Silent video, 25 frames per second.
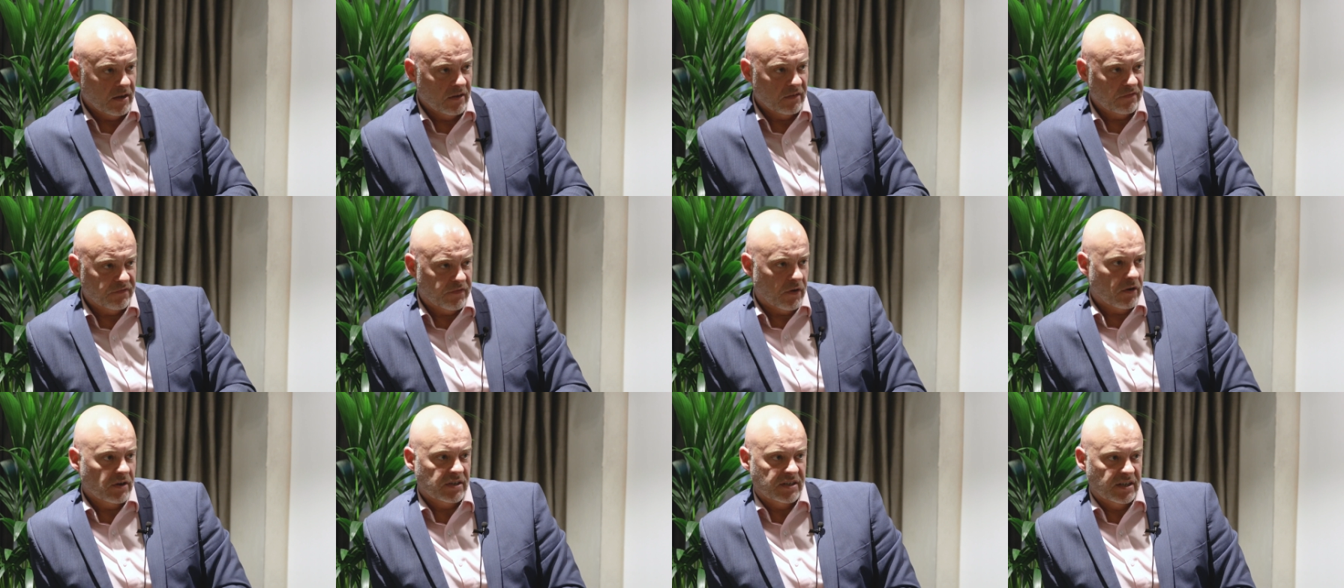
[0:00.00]

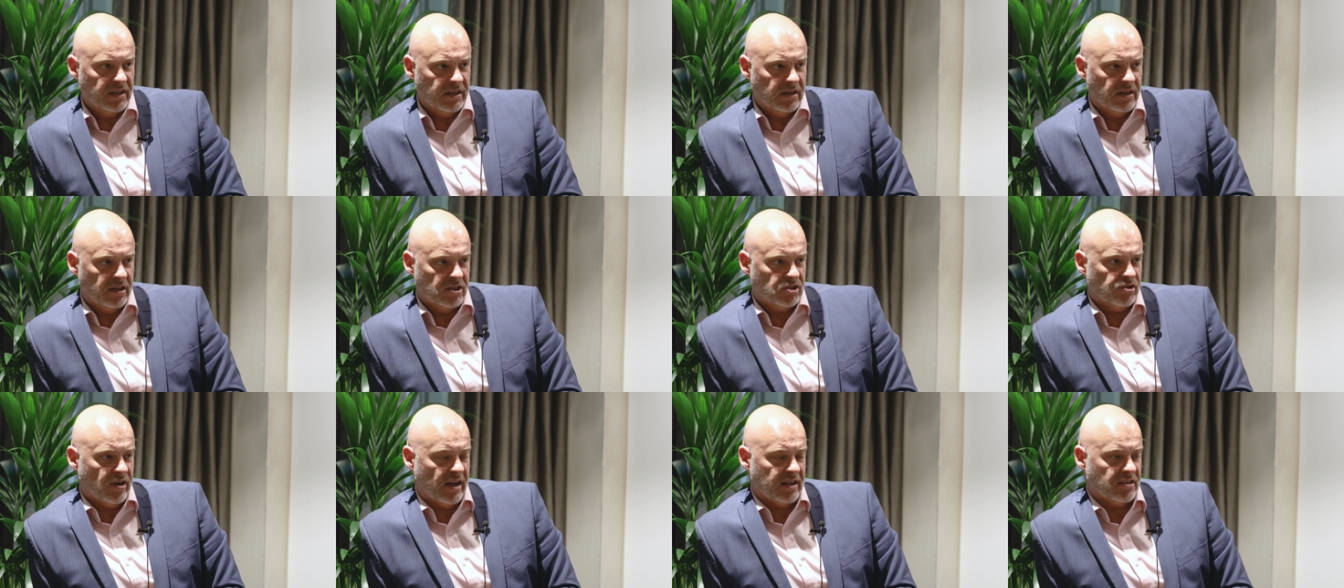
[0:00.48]
finding
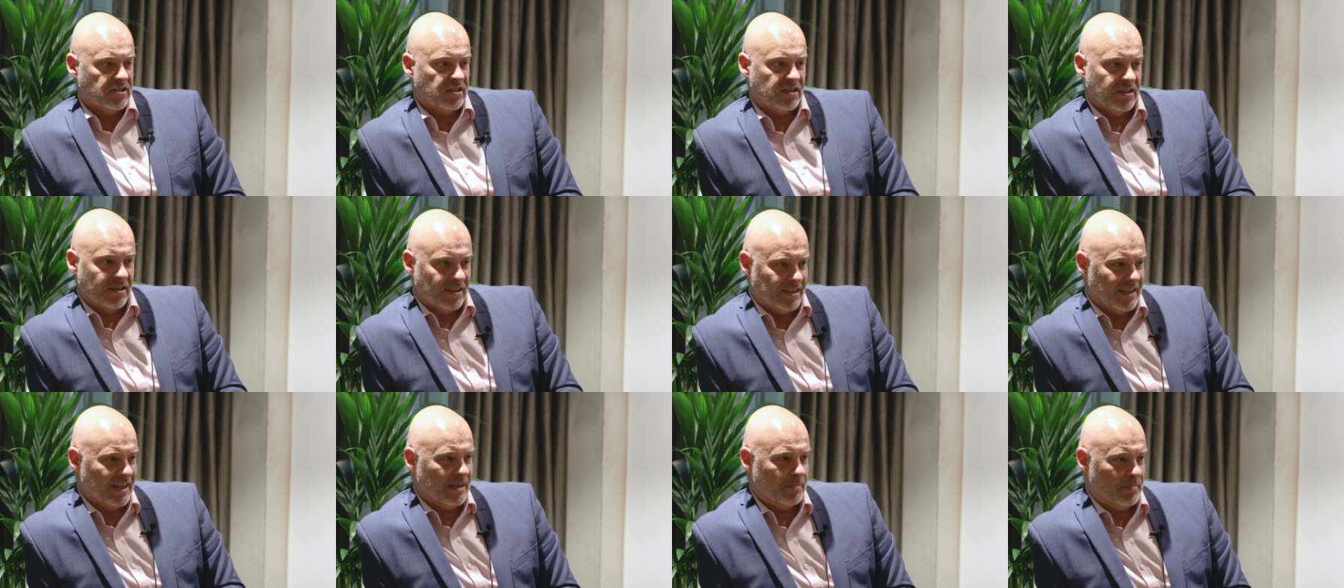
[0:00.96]
and
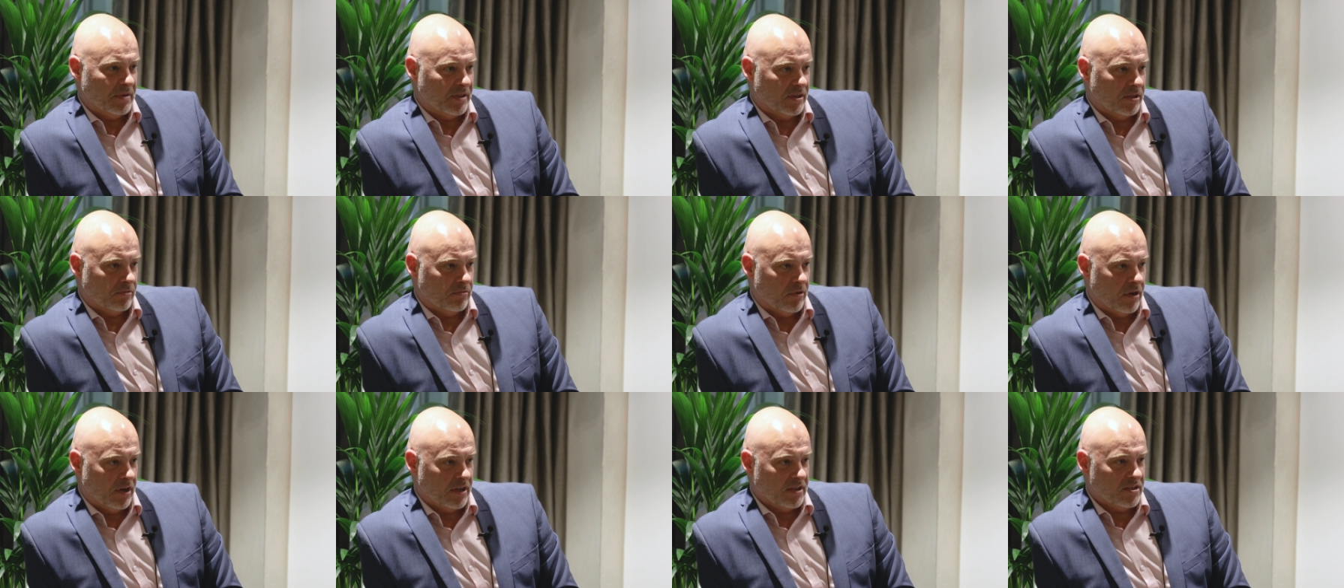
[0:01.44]
attracting and keeping
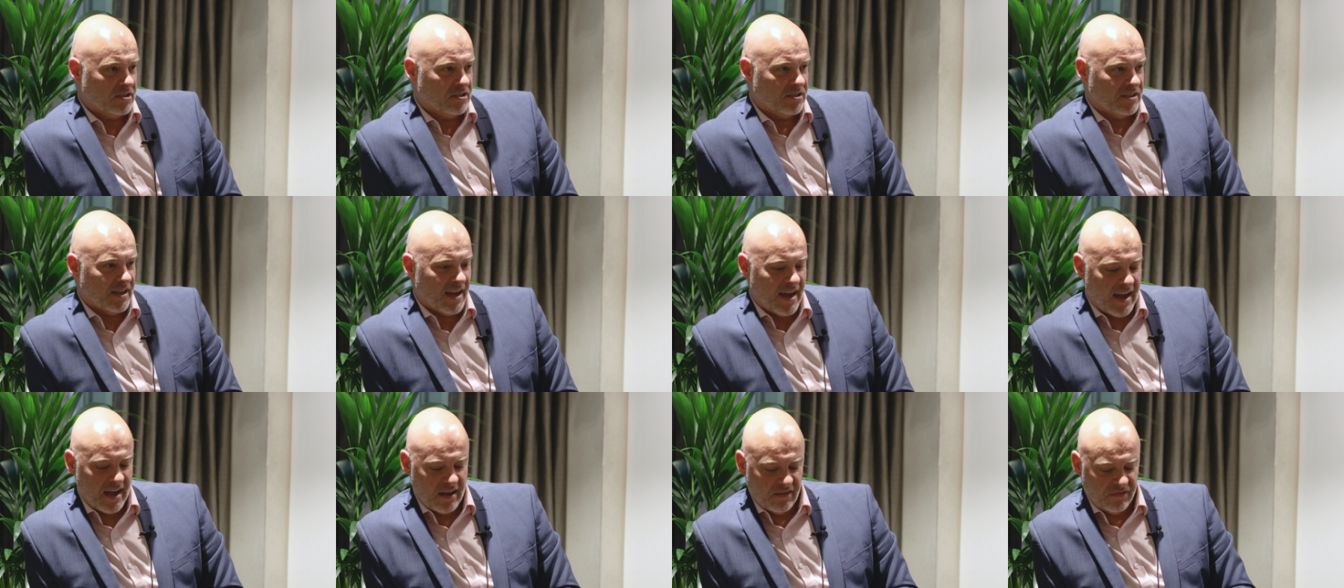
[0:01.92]
the right
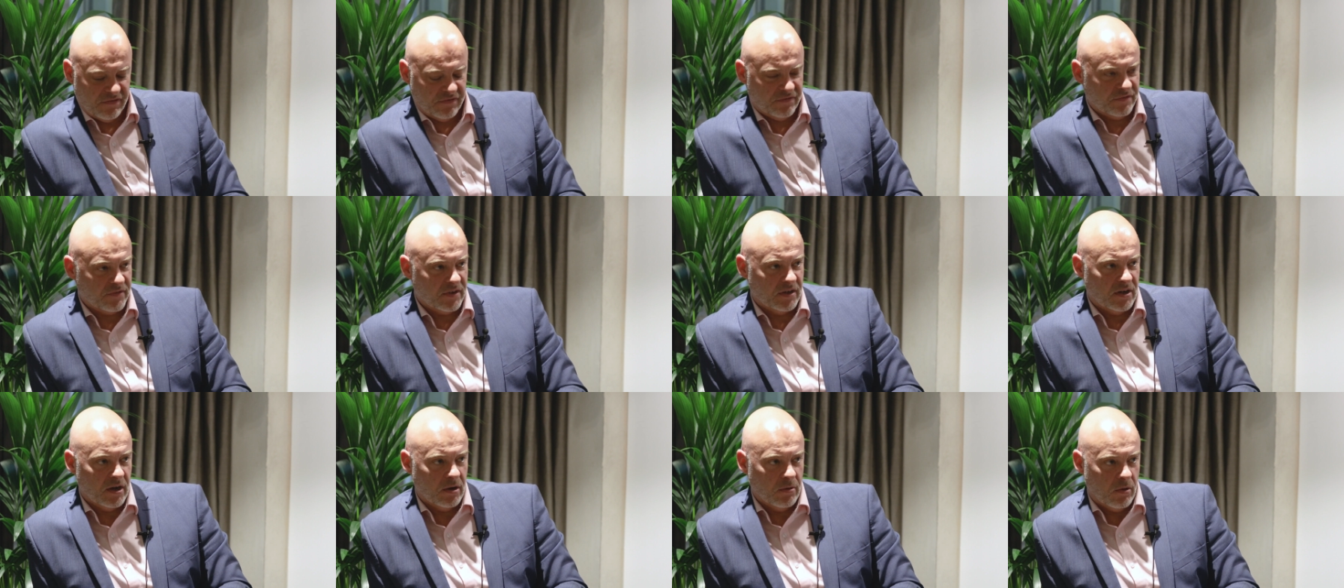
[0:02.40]

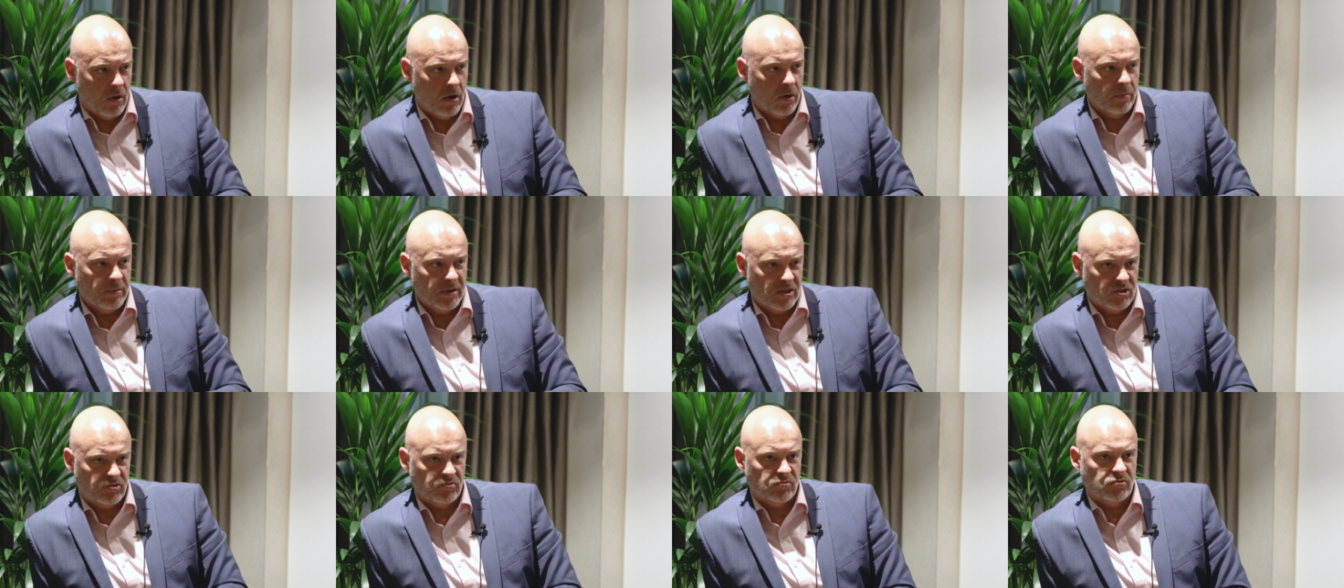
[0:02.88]
staff, are
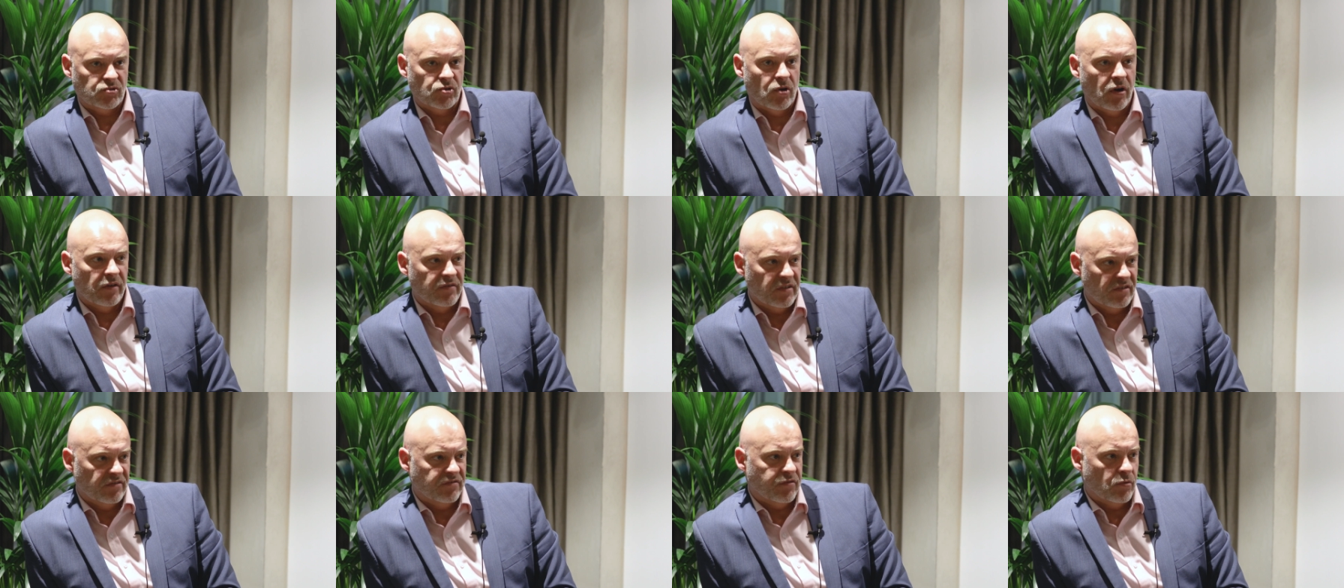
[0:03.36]
we
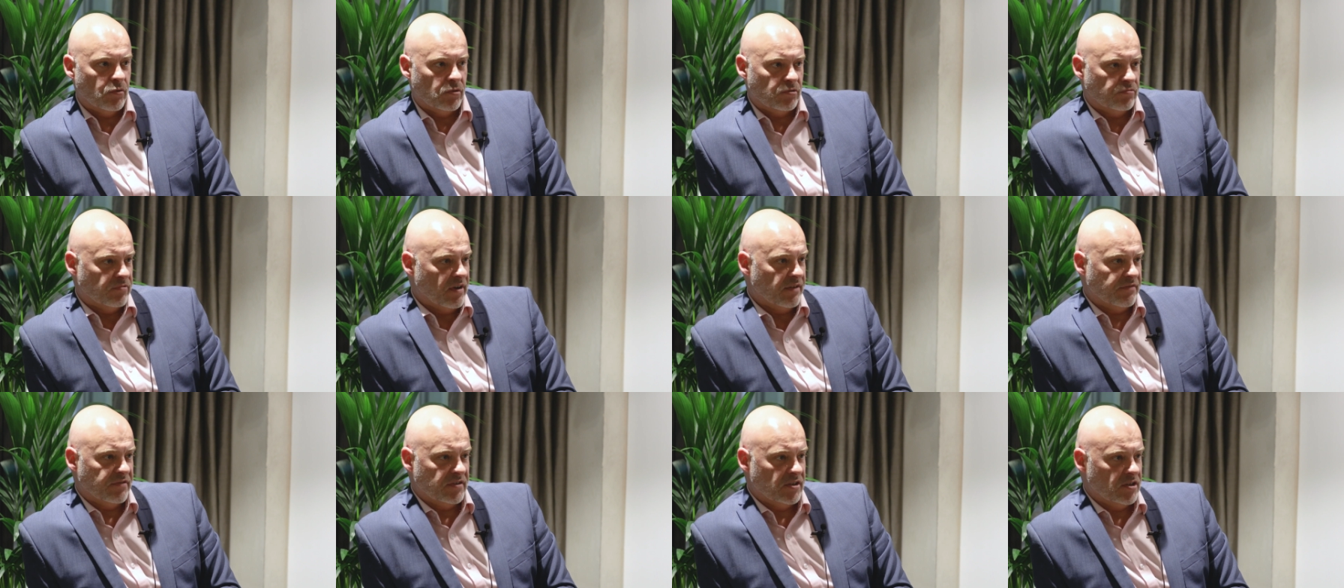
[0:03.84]
driving
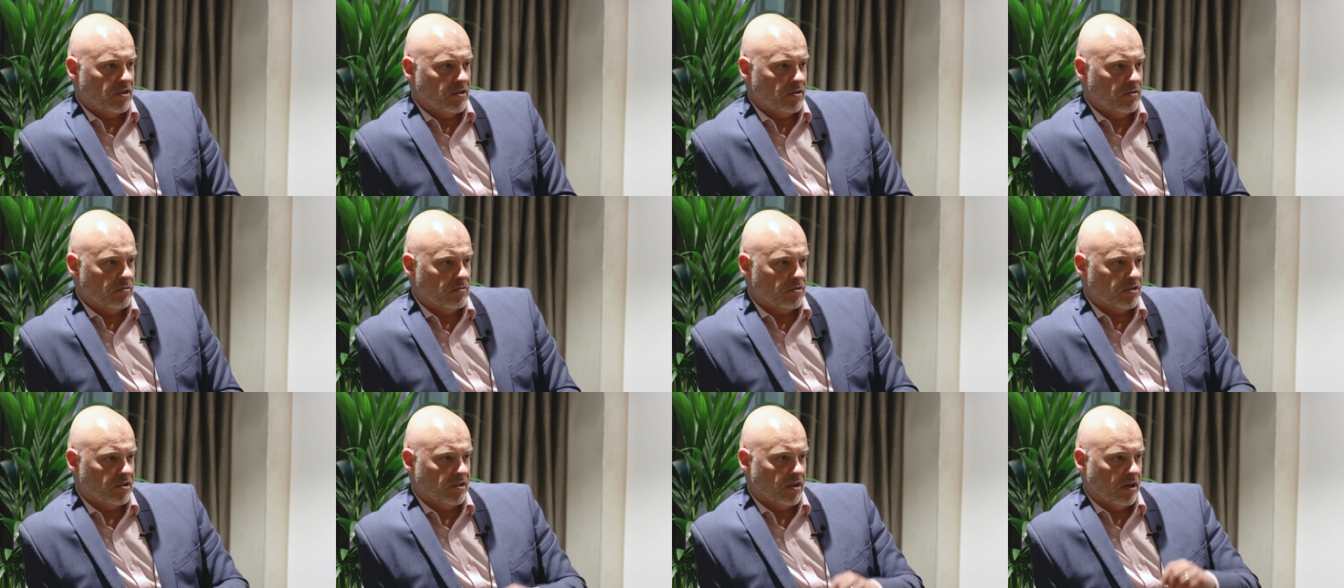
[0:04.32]
forward
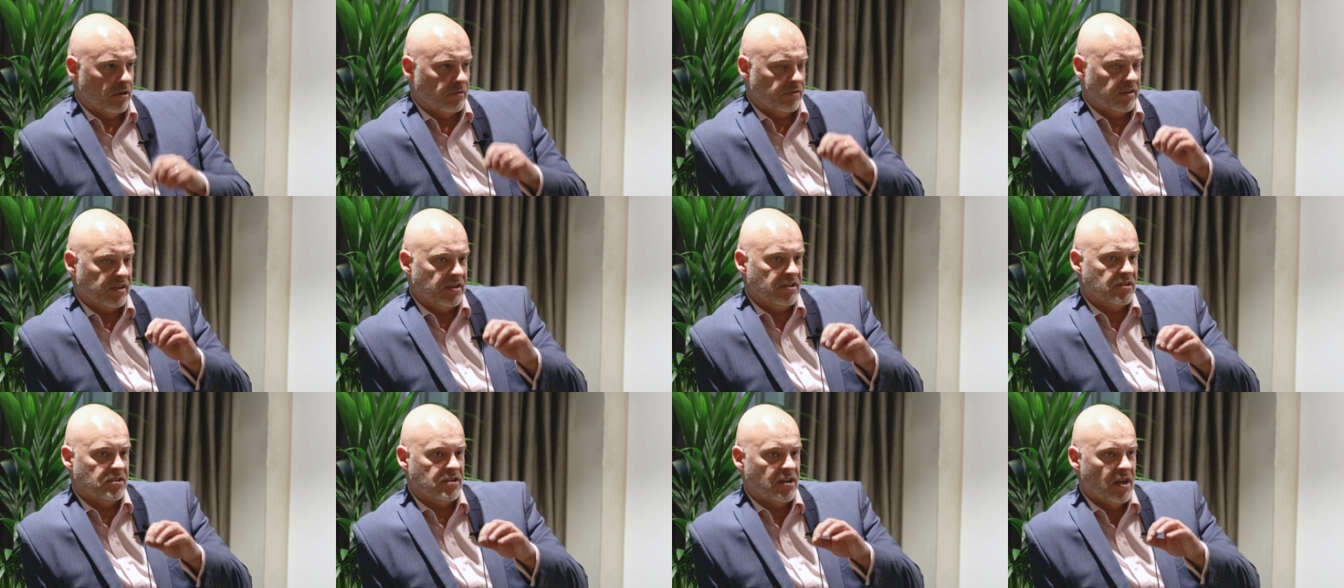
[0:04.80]
revenues,
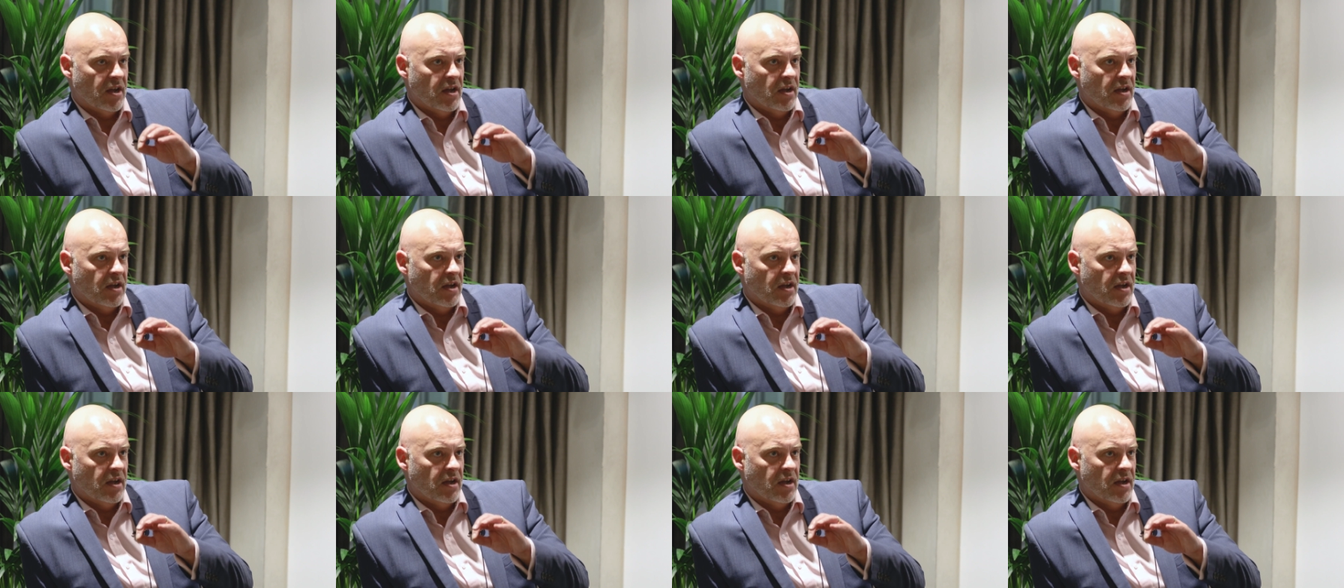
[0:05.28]
they